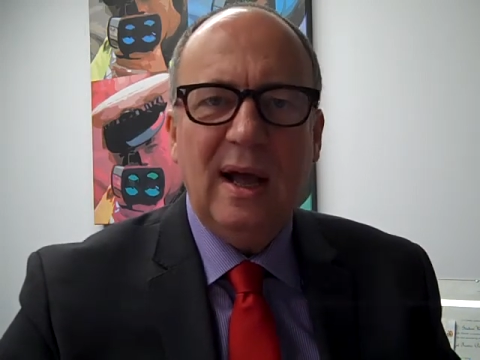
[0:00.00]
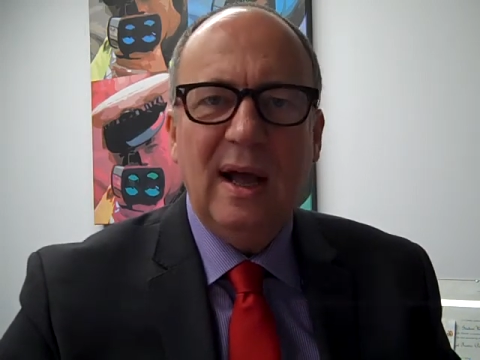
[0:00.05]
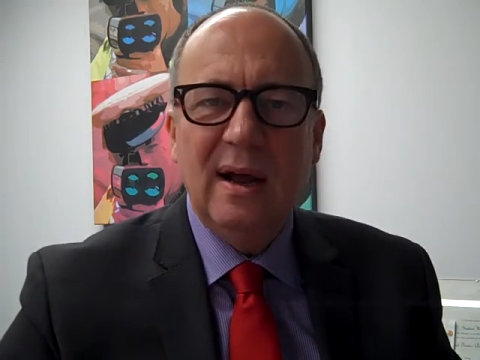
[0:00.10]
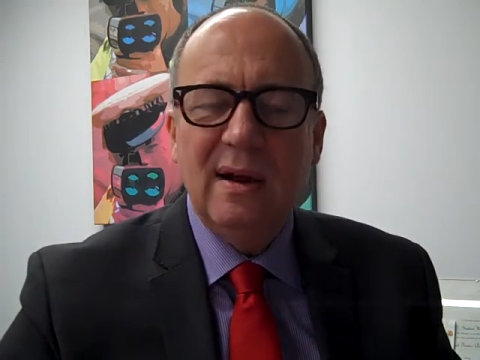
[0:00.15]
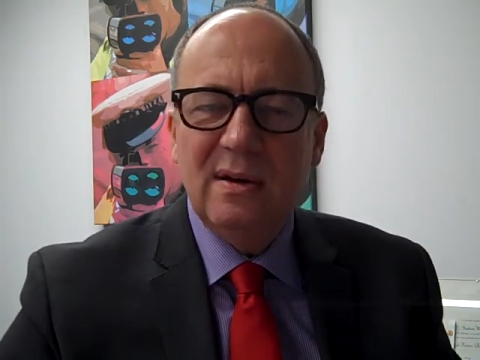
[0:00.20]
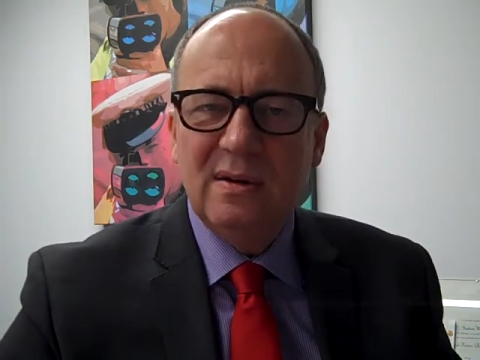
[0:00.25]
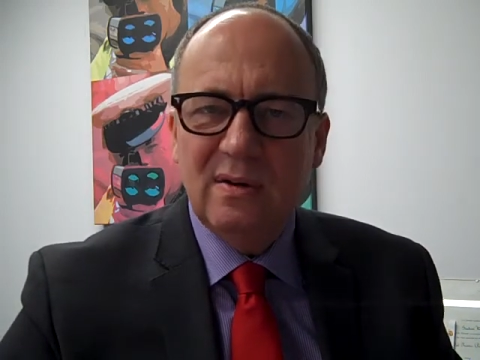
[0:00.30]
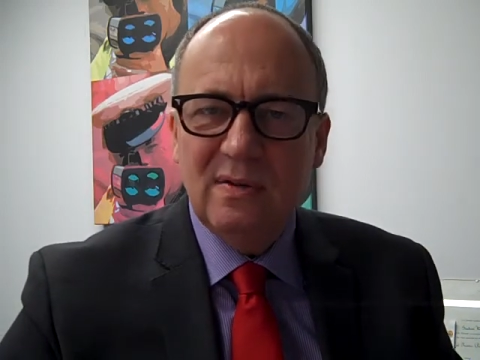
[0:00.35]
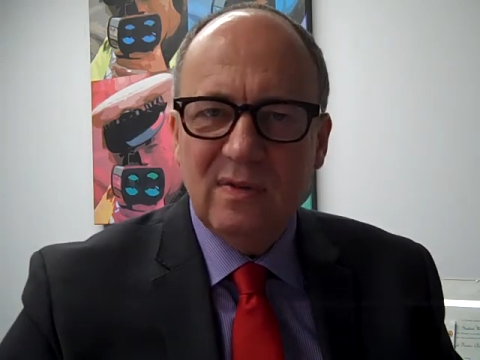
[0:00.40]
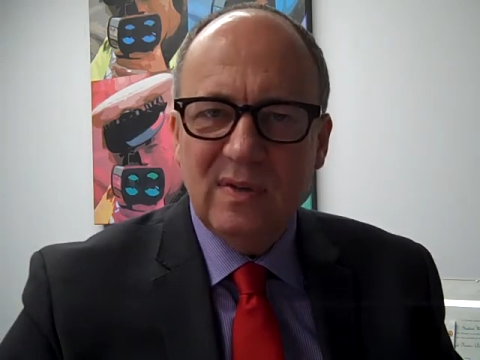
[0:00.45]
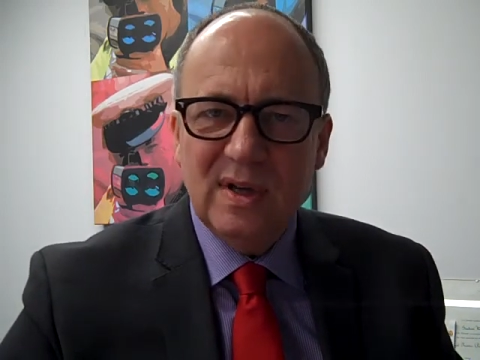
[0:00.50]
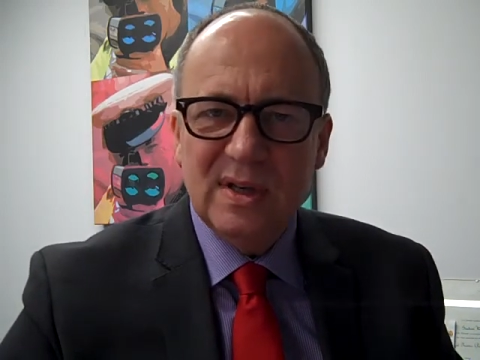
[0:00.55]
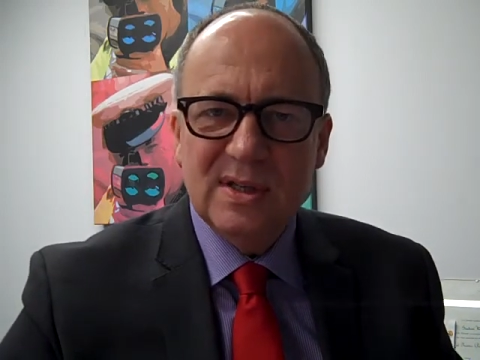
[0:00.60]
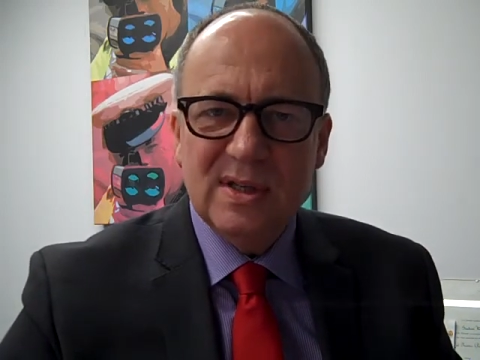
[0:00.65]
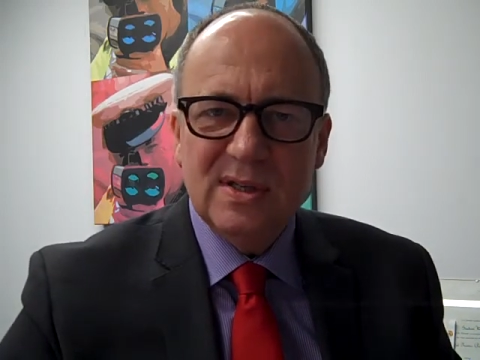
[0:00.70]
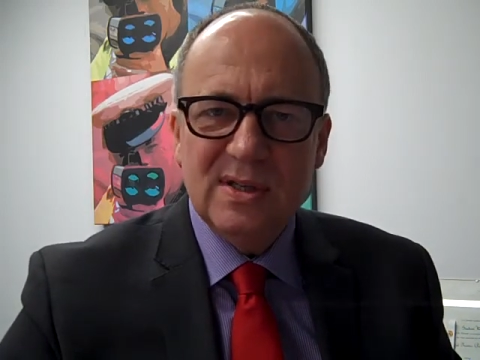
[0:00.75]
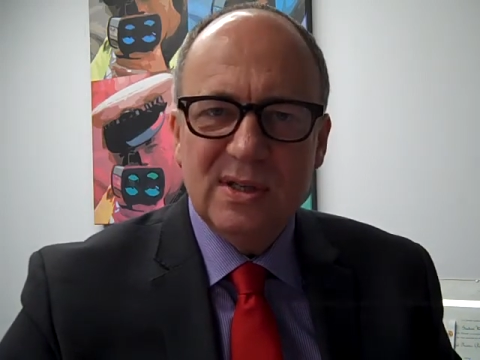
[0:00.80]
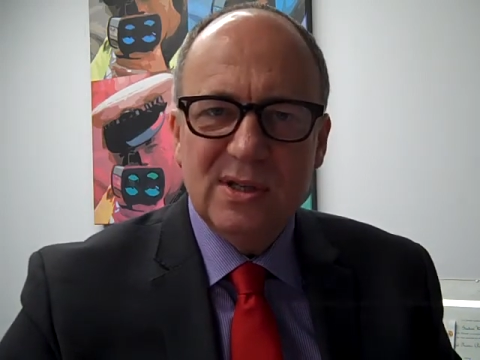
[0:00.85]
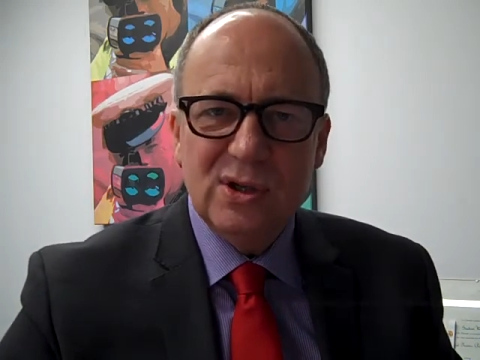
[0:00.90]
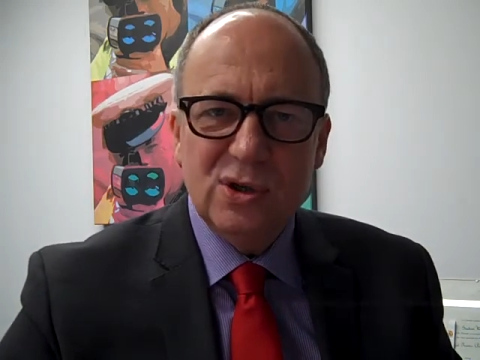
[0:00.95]
aggravate
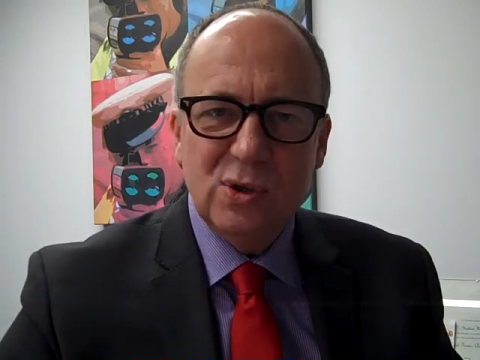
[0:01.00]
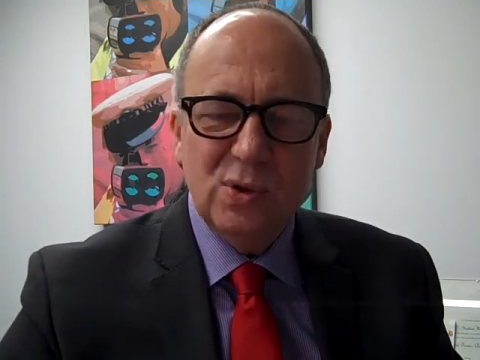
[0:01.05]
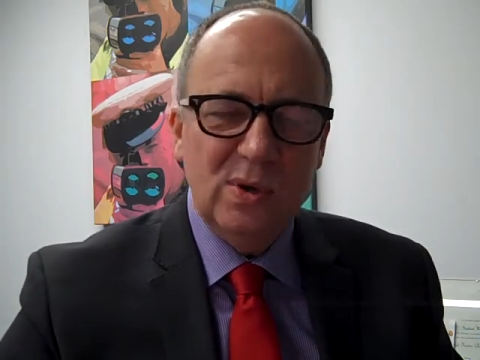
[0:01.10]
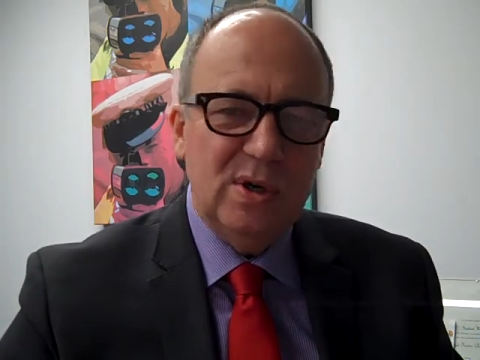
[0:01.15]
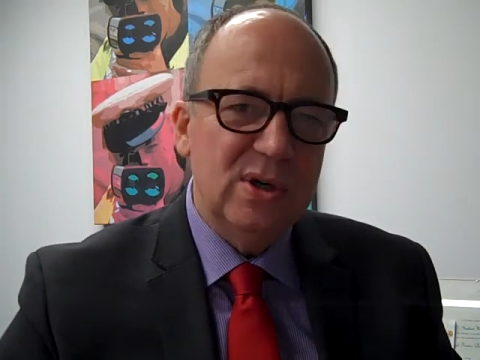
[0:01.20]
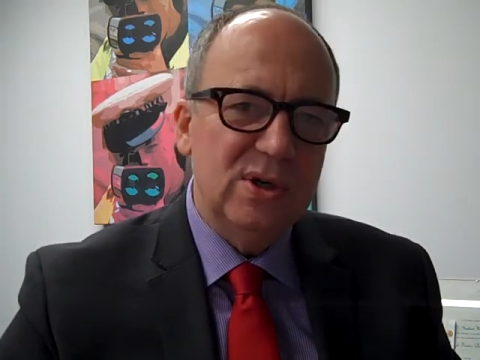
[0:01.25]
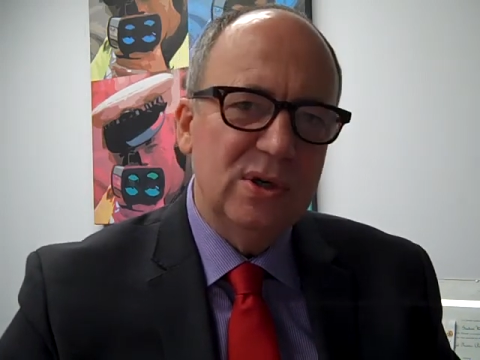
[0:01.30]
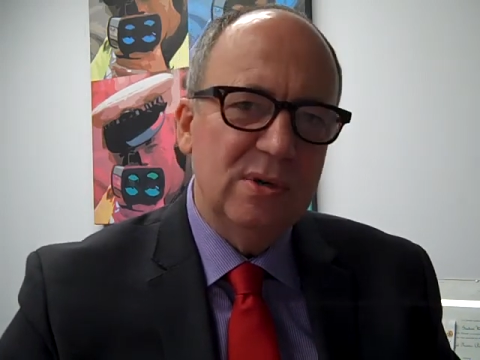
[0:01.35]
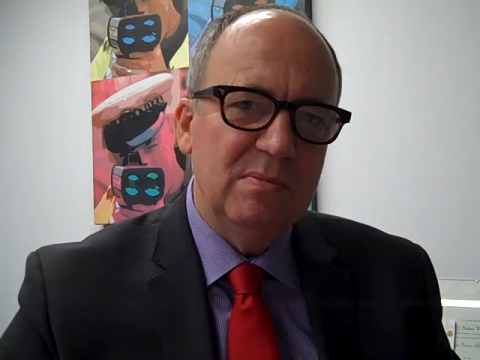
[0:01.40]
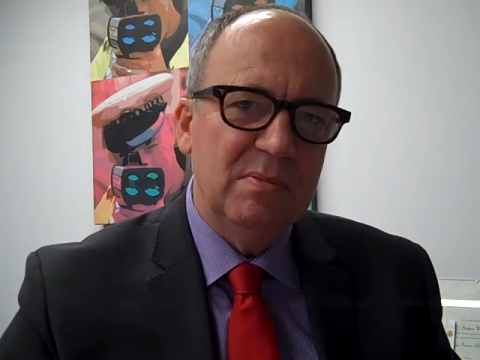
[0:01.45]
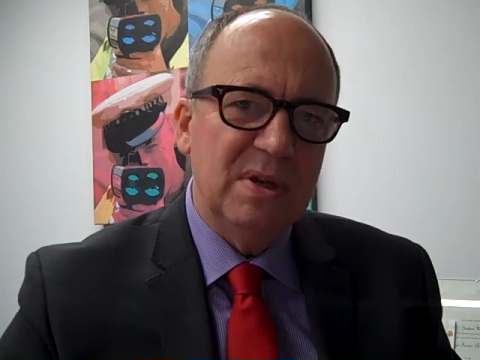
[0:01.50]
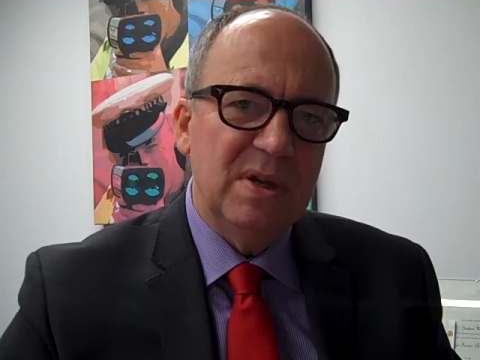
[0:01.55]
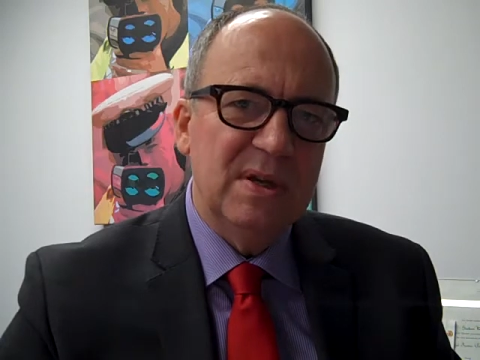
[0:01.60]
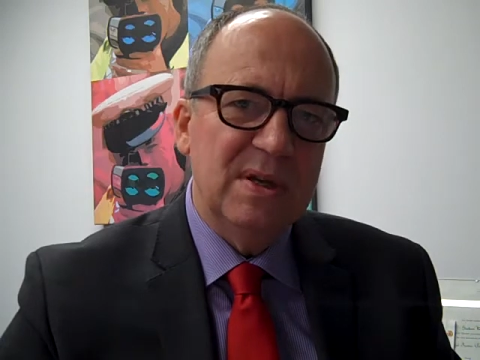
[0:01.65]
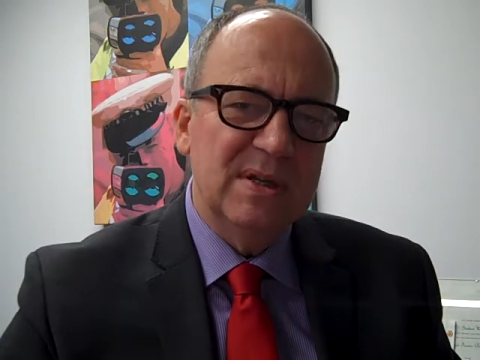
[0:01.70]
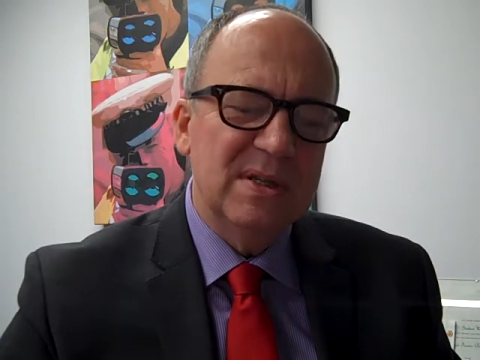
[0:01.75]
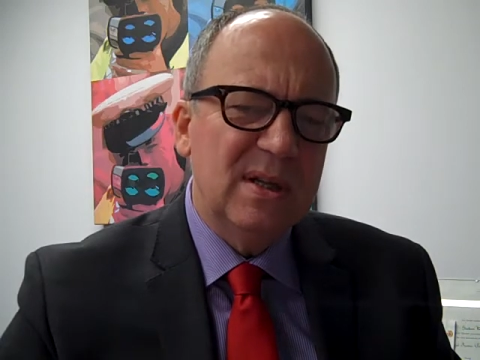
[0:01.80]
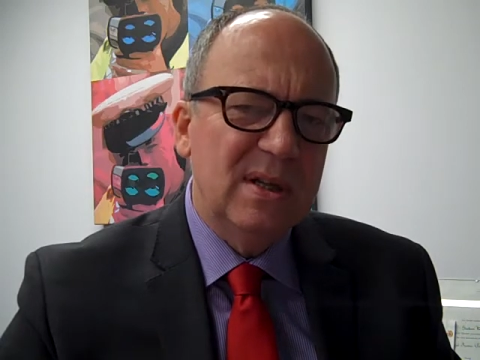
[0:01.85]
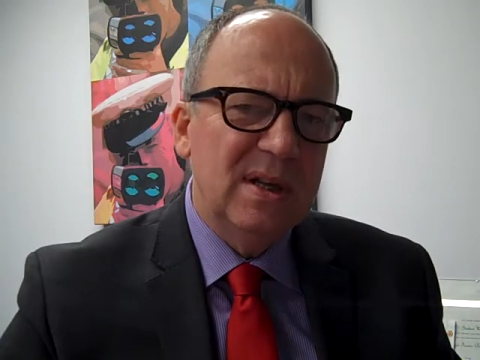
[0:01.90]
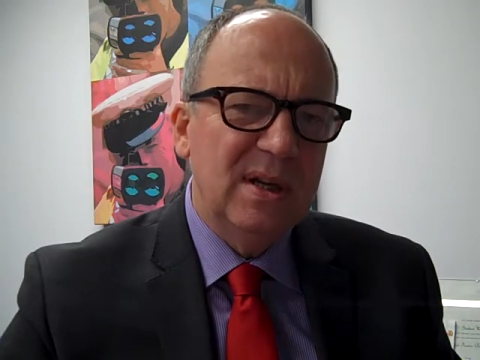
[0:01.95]
a situation
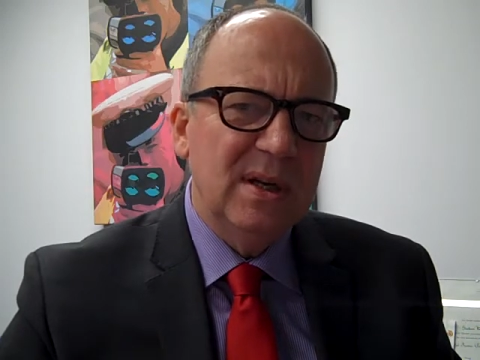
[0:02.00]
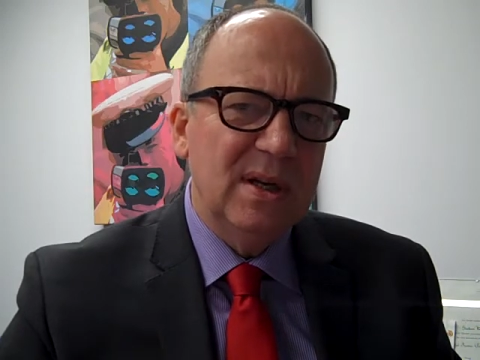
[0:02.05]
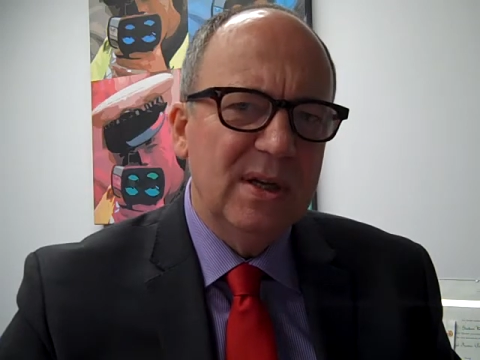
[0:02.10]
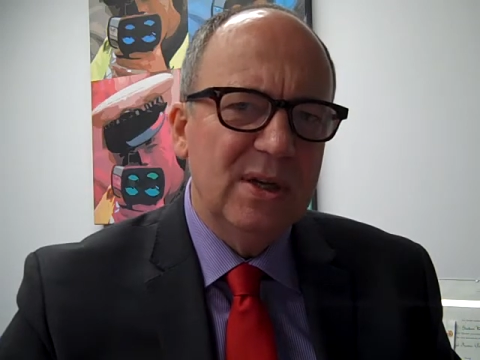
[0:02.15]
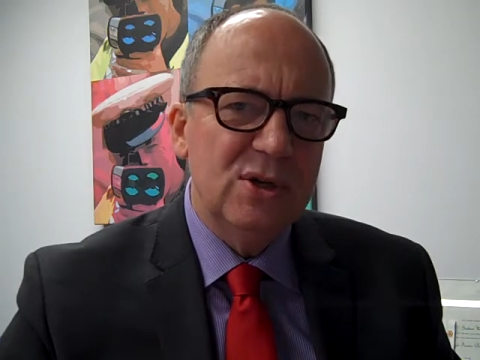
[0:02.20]
because clearly